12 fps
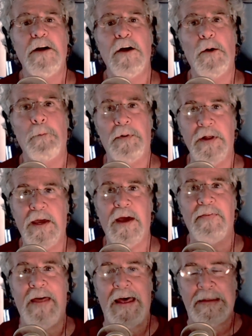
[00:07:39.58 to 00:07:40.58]
But
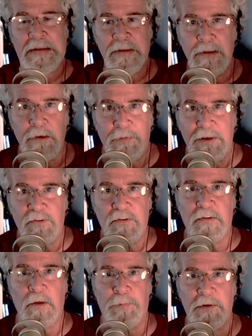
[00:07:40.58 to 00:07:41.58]
again, that limits
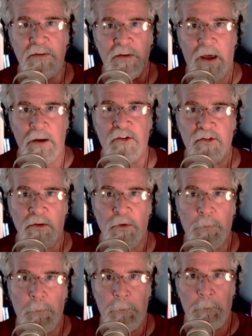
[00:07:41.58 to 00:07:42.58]
the
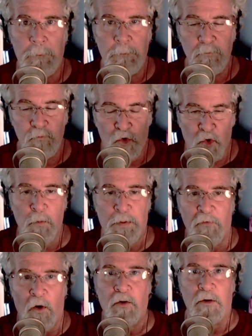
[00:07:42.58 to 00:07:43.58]
potential group
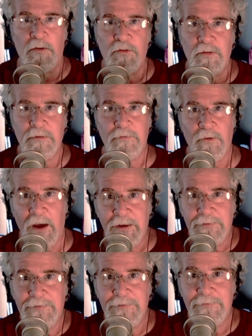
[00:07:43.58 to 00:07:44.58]
of owners,
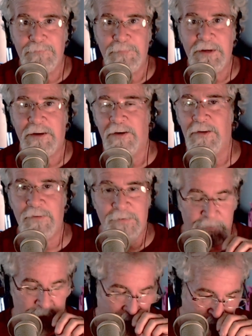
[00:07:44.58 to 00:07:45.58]
right? Because
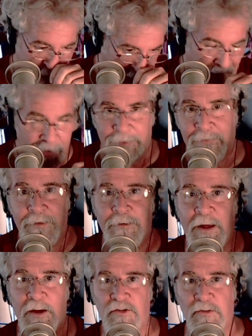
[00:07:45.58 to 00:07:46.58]
that guy in
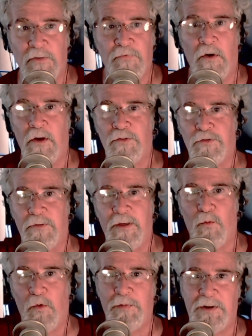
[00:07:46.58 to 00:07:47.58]
International Falls or
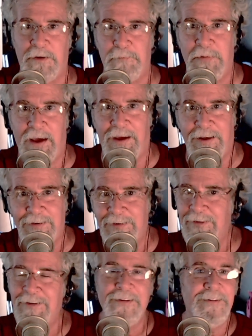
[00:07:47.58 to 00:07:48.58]
that woman in Maine
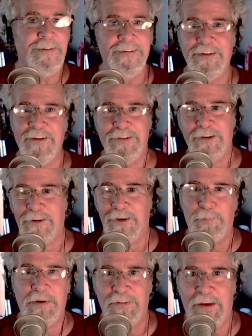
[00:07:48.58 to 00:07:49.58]
isn't going to
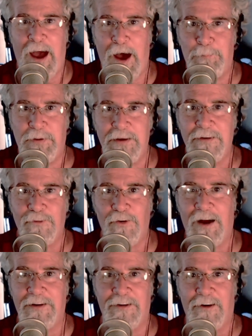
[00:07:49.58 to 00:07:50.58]
be as happy
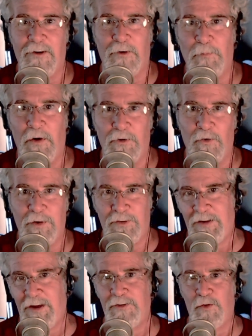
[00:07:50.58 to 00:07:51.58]
riding an Arcimoto in
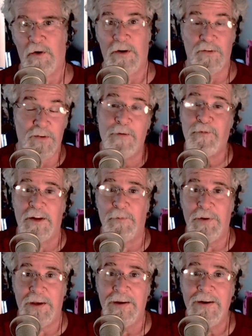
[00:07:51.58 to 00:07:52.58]
January as I'm going to
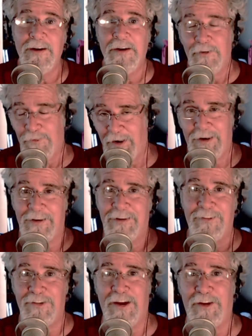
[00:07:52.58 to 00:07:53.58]
be riding it
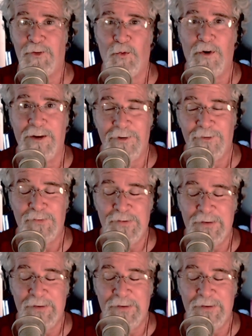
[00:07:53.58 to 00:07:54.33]
in January here in San